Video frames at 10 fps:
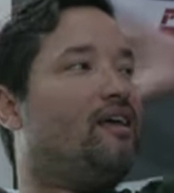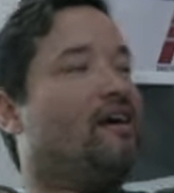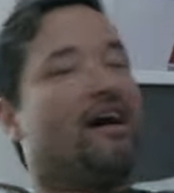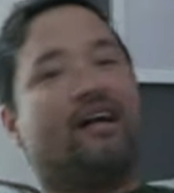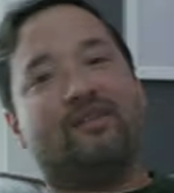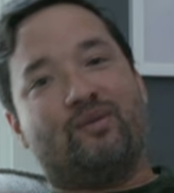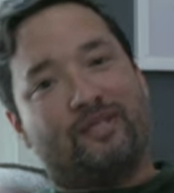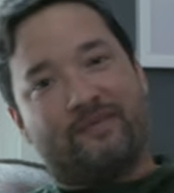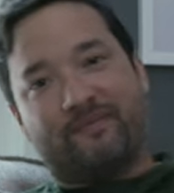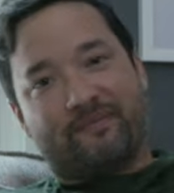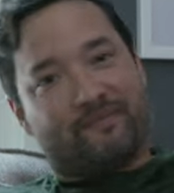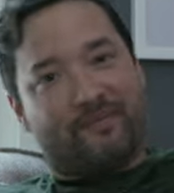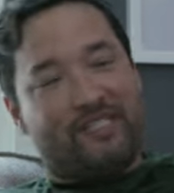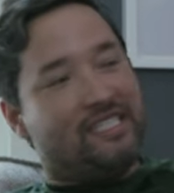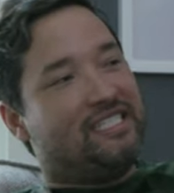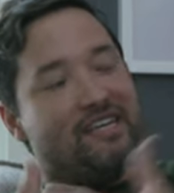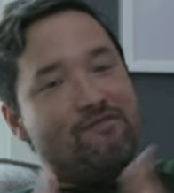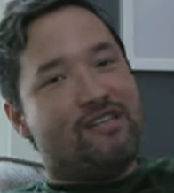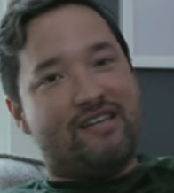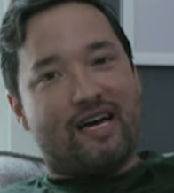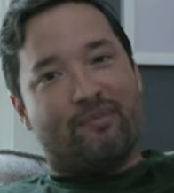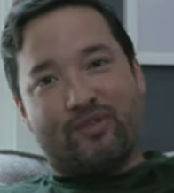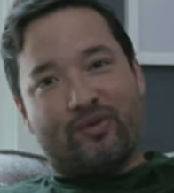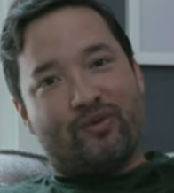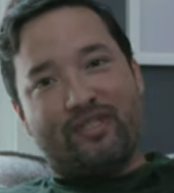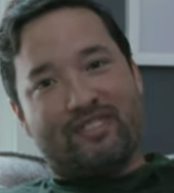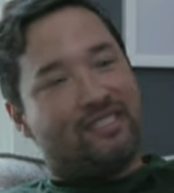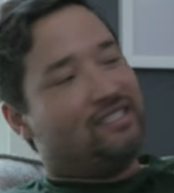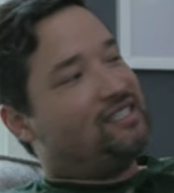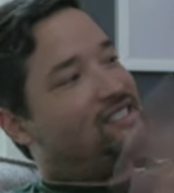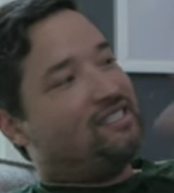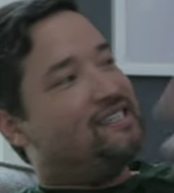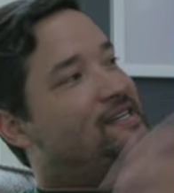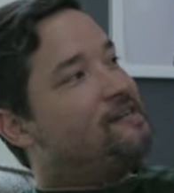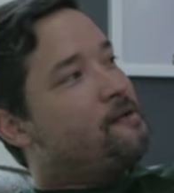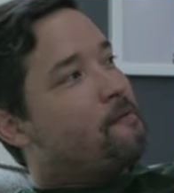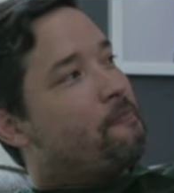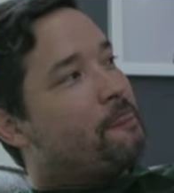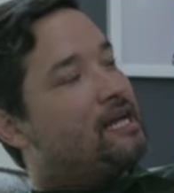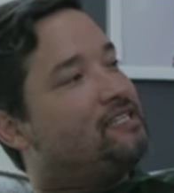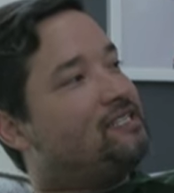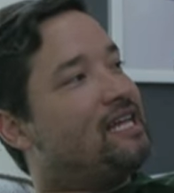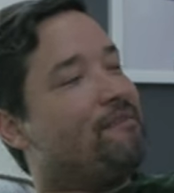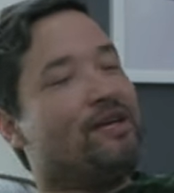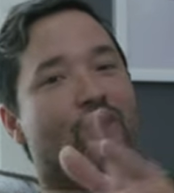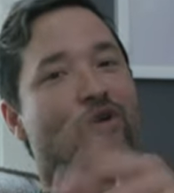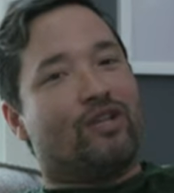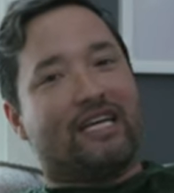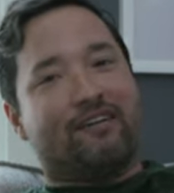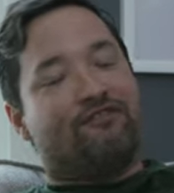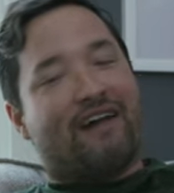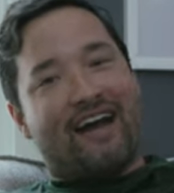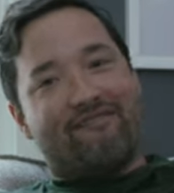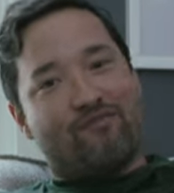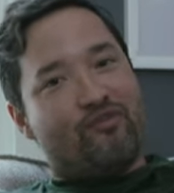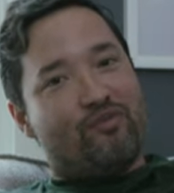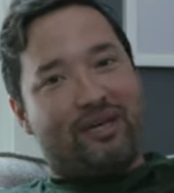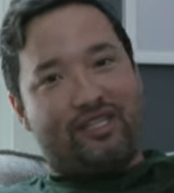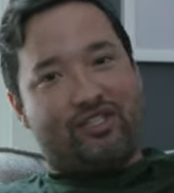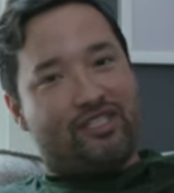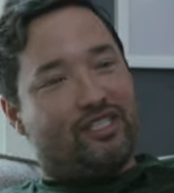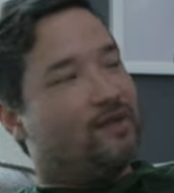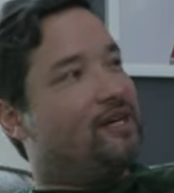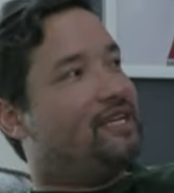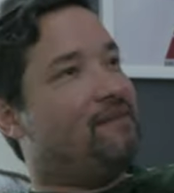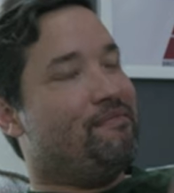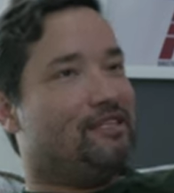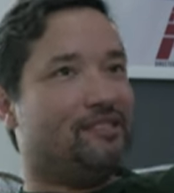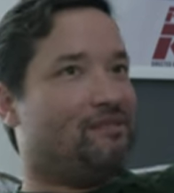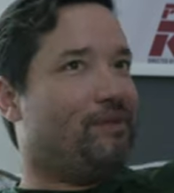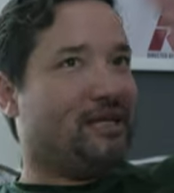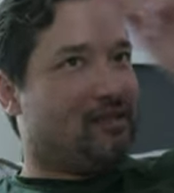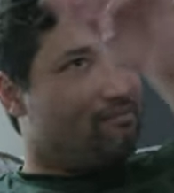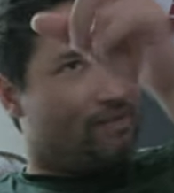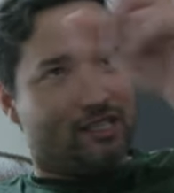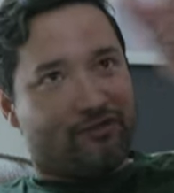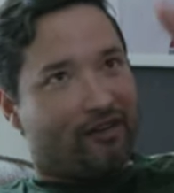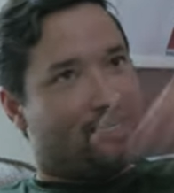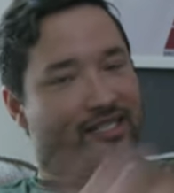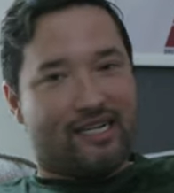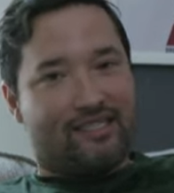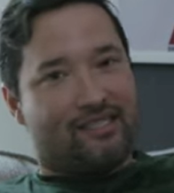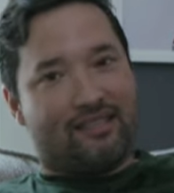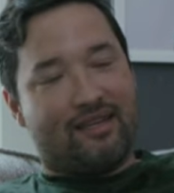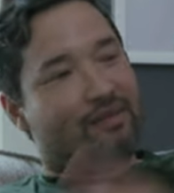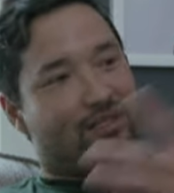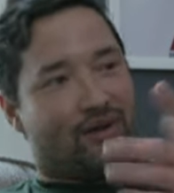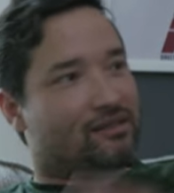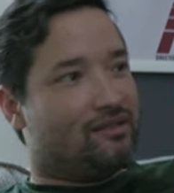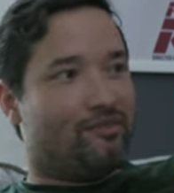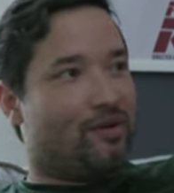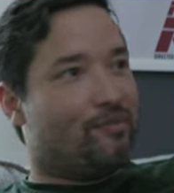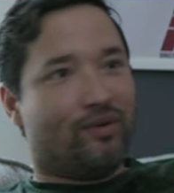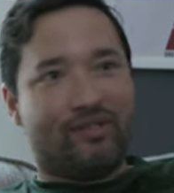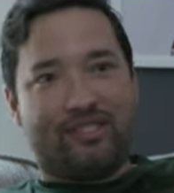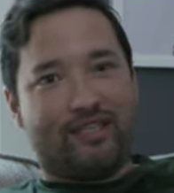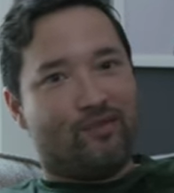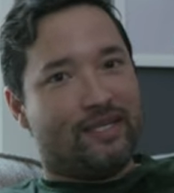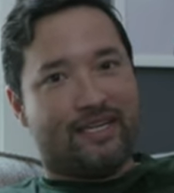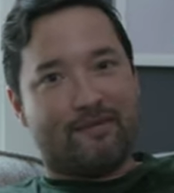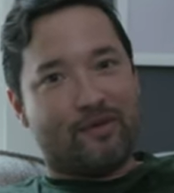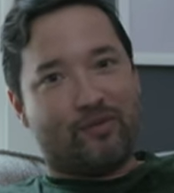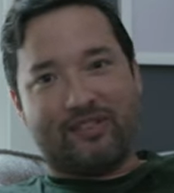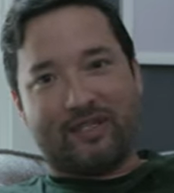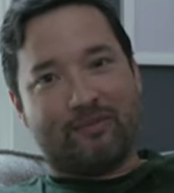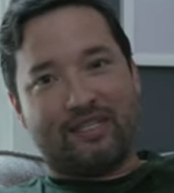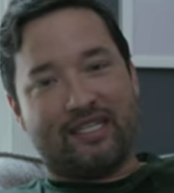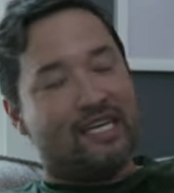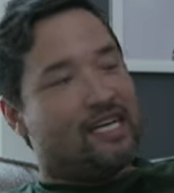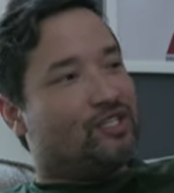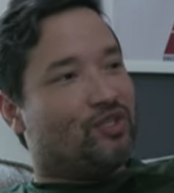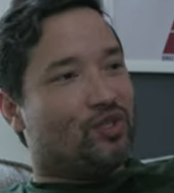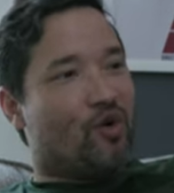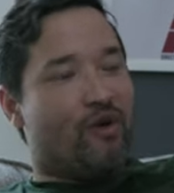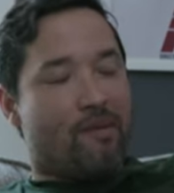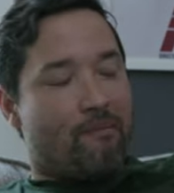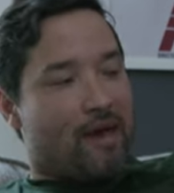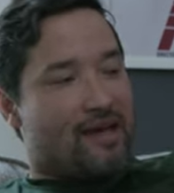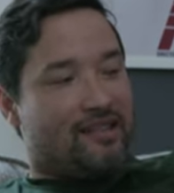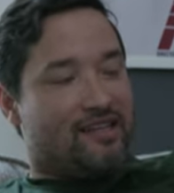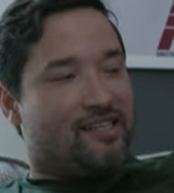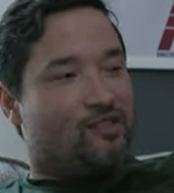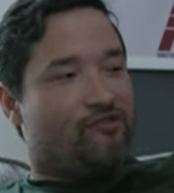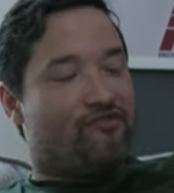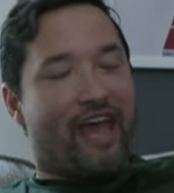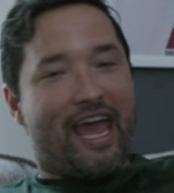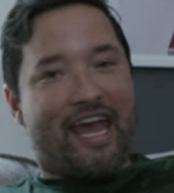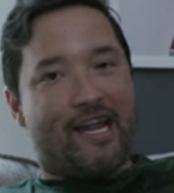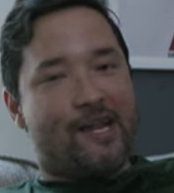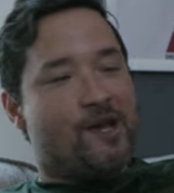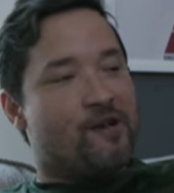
Hollywood, just give me the opportunity. Just let me go on like a 5-movie picture deal, and let me just pick the best franchises, and let me talk to these people and see if we can come up with something to go in and make these fan